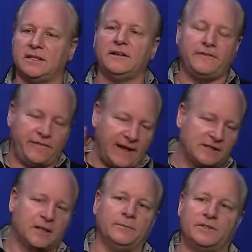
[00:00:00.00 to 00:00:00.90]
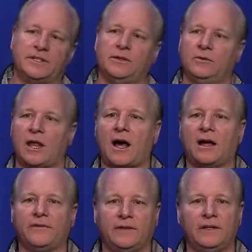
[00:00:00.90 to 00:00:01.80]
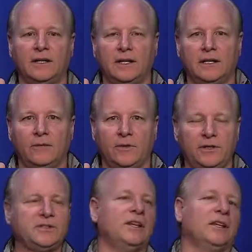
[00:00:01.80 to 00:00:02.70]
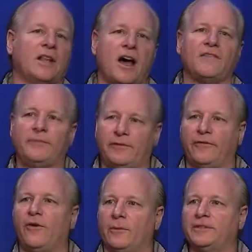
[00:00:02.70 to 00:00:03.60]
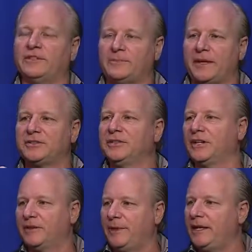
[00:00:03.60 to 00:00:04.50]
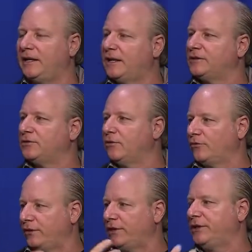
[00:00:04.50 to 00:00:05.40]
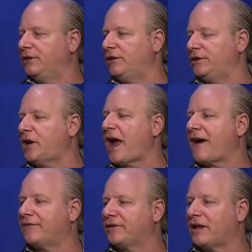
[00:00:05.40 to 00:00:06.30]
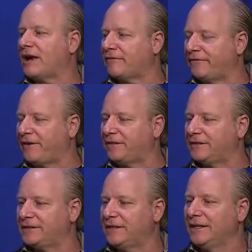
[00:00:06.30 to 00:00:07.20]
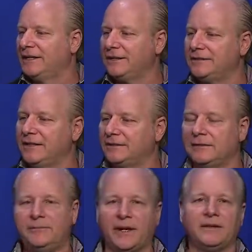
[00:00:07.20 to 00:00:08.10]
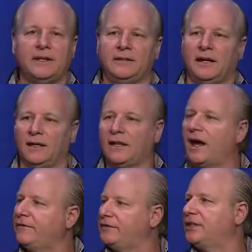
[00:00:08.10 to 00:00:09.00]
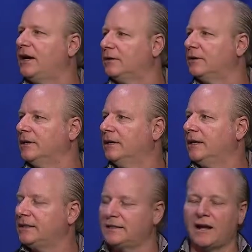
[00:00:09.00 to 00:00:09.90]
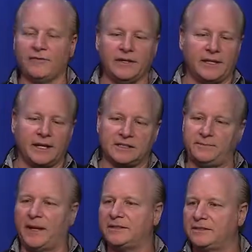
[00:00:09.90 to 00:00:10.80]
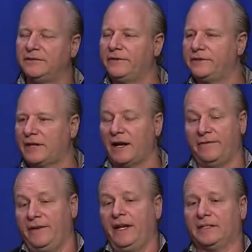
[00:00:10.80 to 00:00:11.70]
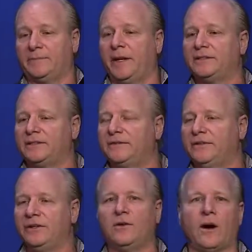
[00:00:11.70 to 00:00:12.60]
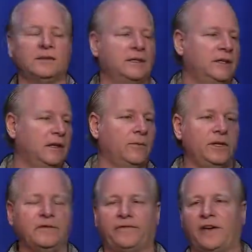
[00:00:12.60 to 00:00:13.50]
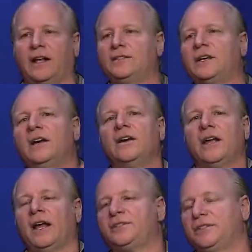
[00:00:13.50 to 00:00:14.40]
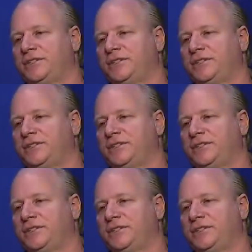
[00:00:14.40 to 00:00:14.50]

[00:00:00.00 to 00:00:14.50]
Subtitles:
and then the fans come see you live. And when you see a live performance, especially a comedian that's doing really good and you're having a lot of fun, there's nothing better than a live show. And it's not really expensive. It's kind of inexpensive. You can go out to dinner with your friends, catch a